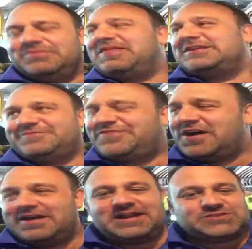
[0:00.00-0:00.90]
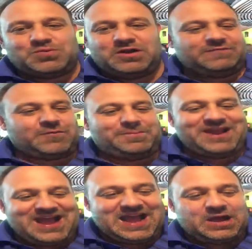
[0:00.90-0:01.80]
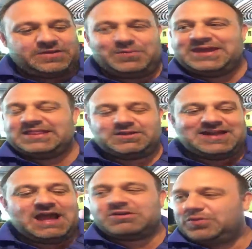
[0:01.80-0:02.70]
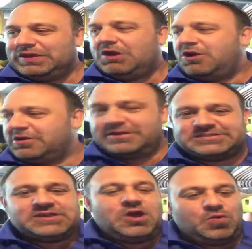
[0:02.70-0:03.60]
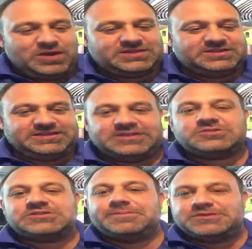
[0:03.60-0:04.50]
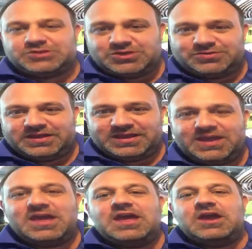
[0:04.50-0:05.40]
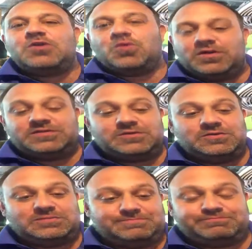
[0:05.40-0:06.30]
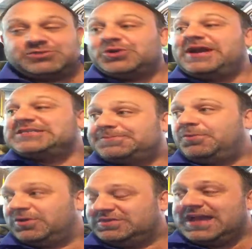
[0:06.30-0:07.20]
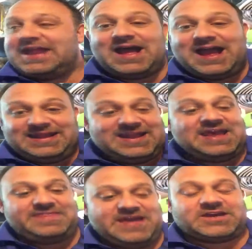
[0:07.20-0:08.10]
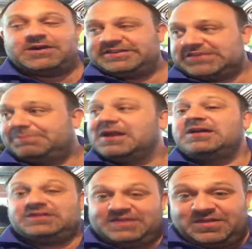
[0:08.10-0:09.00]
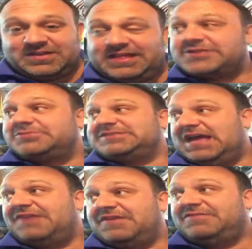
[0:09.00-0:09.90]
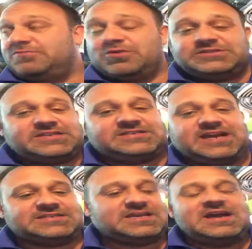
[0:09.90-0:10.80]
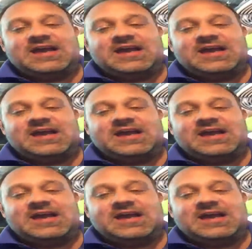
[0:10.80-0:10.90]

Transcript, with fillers: that's fine, that's wonderful, but how did we get there, and how can we harness what the teachers have been doing in order to transport that idea and that concept to the other classrooms to have even more success?